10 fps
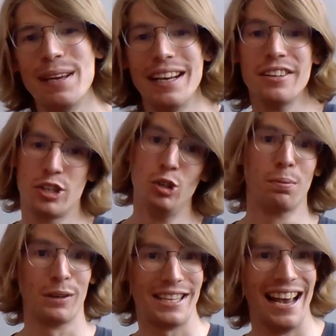meaning to
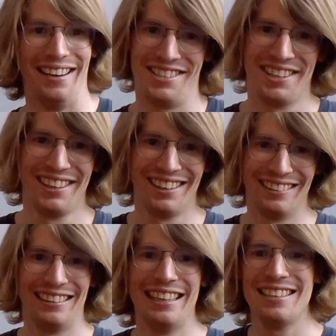pretend,
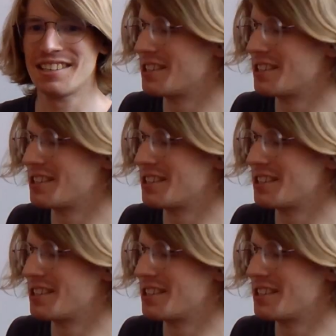all right?